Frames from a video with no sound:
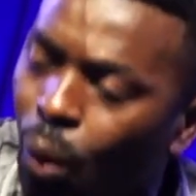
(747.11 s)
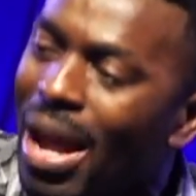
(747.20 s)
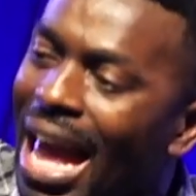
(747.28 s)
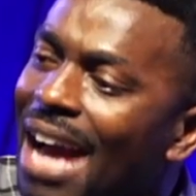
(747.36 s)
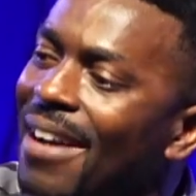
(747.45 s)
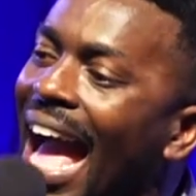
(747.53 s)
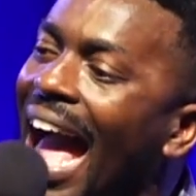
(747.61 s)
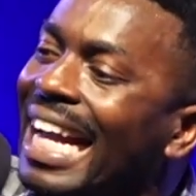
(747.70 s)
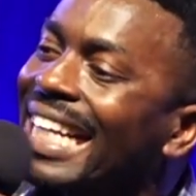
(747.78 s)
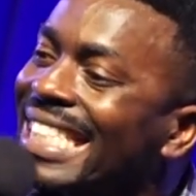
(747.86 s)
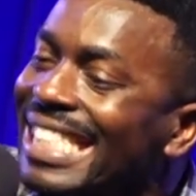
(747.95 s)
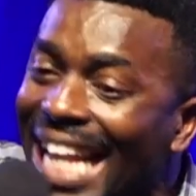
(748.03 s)
we have
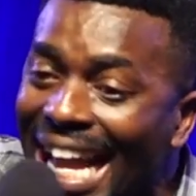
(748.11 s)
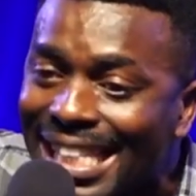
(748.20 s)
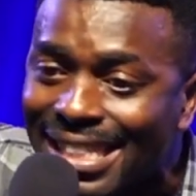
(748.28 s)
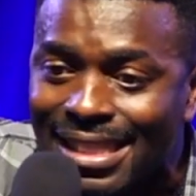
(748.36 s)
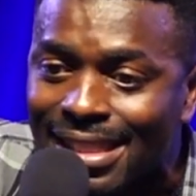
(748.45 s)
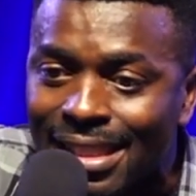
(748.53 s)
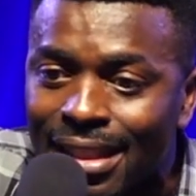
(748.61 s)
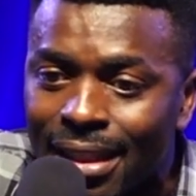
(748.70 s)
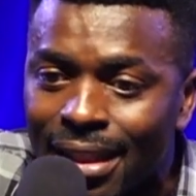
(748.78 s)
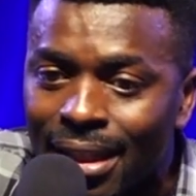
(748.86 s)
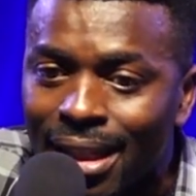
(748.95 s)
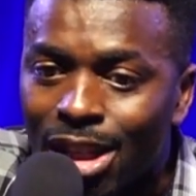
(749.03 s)
access
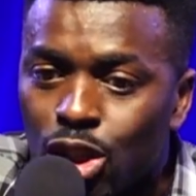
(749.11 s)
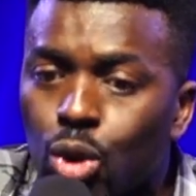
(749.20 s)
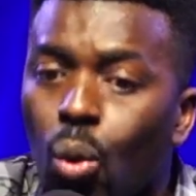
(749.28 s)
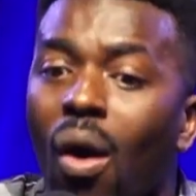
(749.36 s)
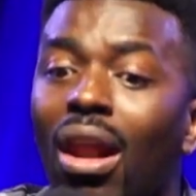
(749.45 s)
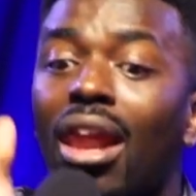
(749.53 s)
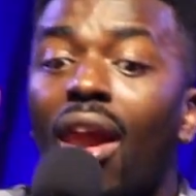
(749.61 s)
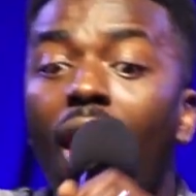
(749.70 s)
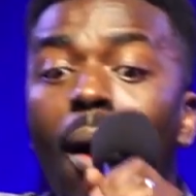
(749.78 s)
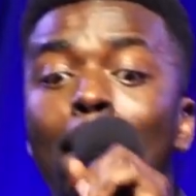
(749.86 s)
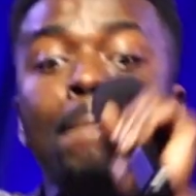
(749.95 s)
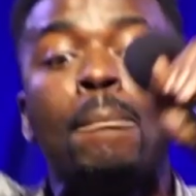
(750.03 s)
to a
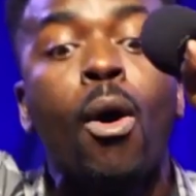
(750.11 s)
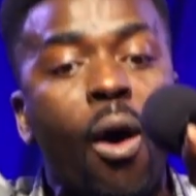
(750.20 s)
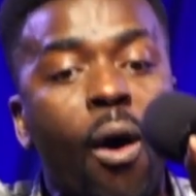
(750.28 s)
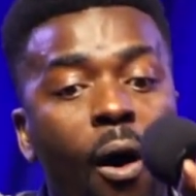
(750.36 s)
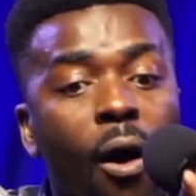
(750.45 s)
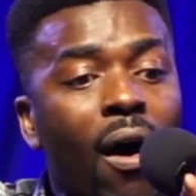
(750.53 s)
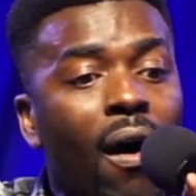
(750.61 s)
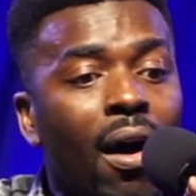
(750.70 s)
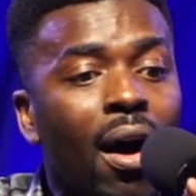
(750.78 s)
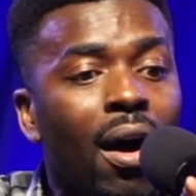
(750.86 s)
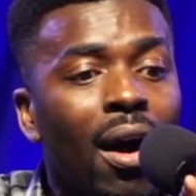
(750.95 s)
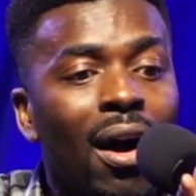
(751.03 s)
lot more
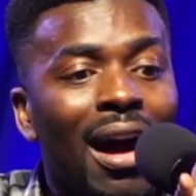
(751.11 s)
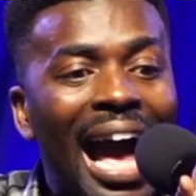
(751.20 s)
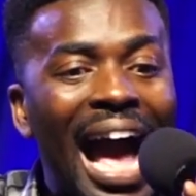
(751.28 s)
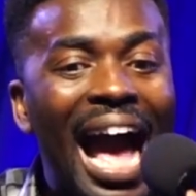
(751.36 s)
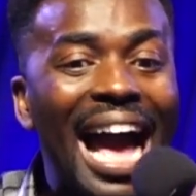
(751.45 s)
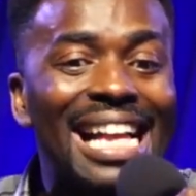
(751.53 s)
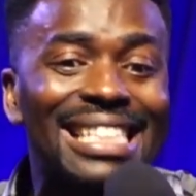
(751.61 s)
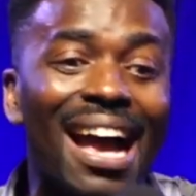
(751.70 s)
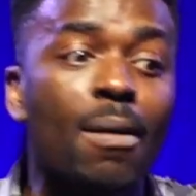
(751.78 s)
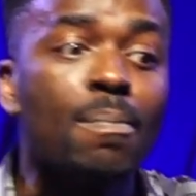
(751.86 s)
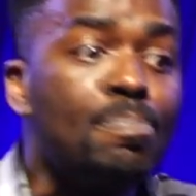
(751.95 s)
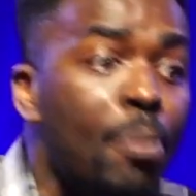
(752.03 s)
as
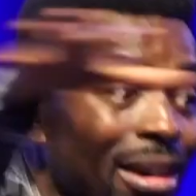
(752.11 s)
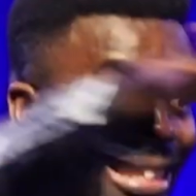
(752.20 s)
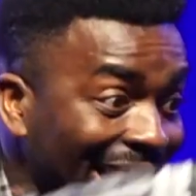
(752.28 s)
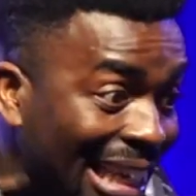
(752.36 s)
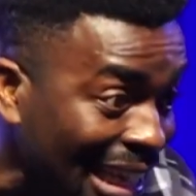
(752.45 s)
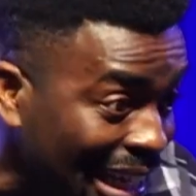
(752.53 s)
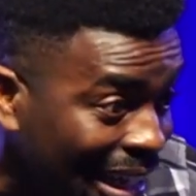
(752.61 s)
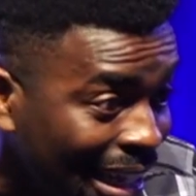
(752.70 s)
a body